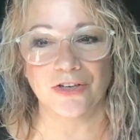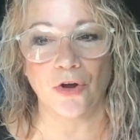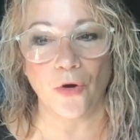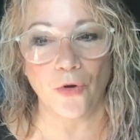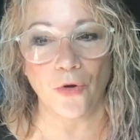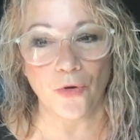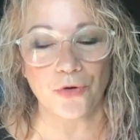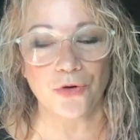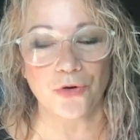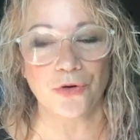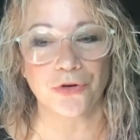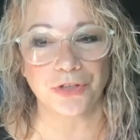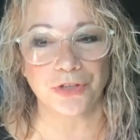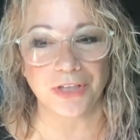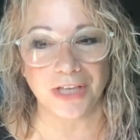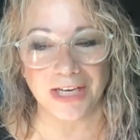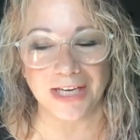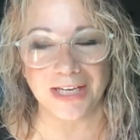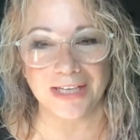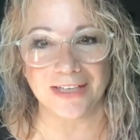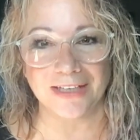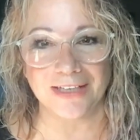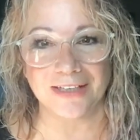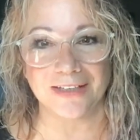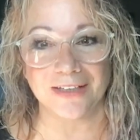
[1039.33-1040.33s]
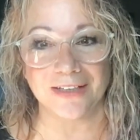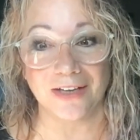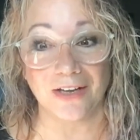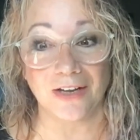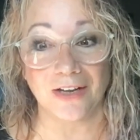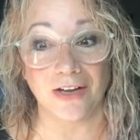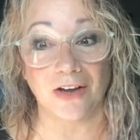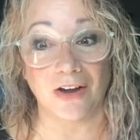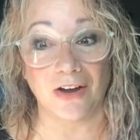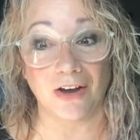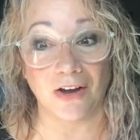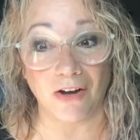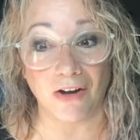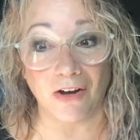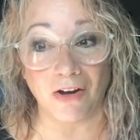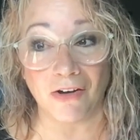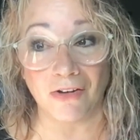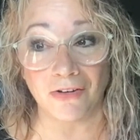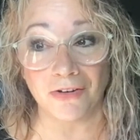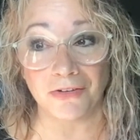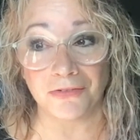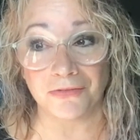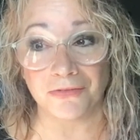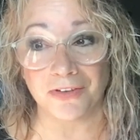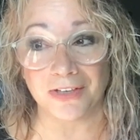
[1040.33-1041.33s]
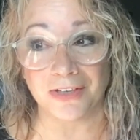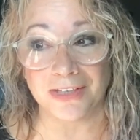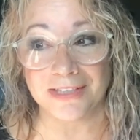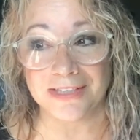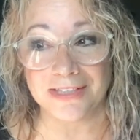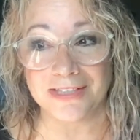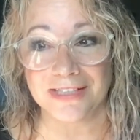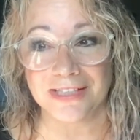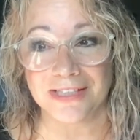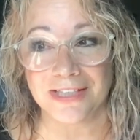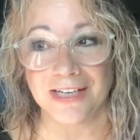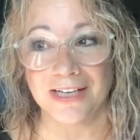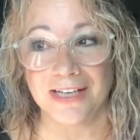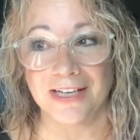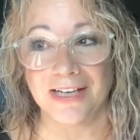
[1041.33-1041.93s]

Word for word: co-created all of us.